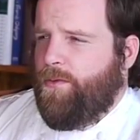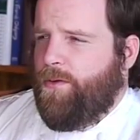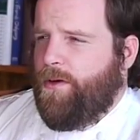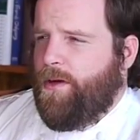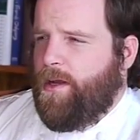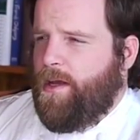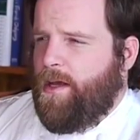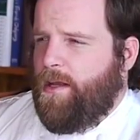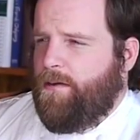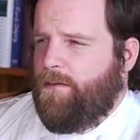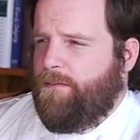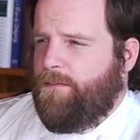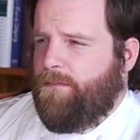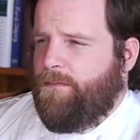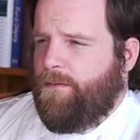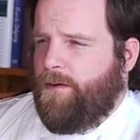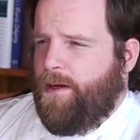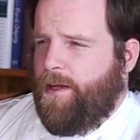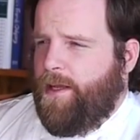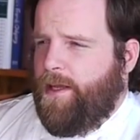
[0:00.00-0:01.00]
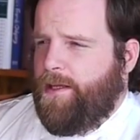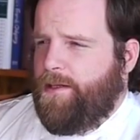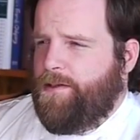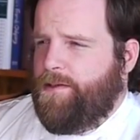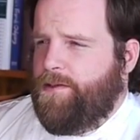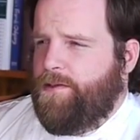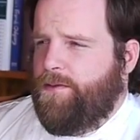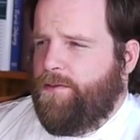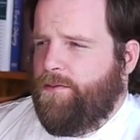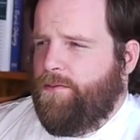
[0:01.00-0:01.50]
are not
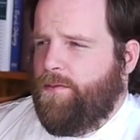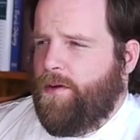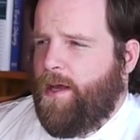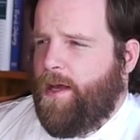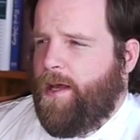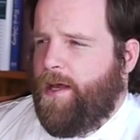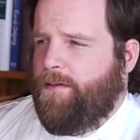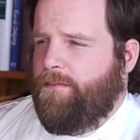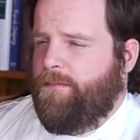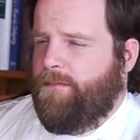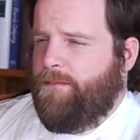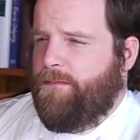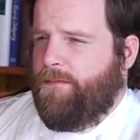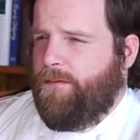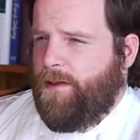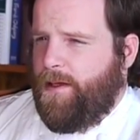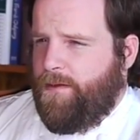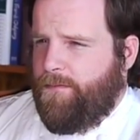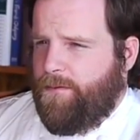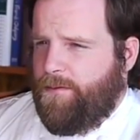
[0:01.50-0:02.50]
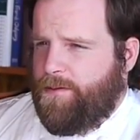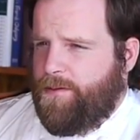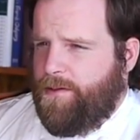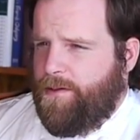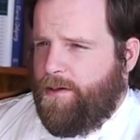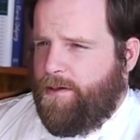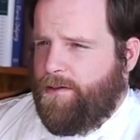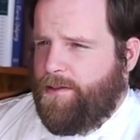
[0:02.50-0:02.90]
afraid to add flavor to their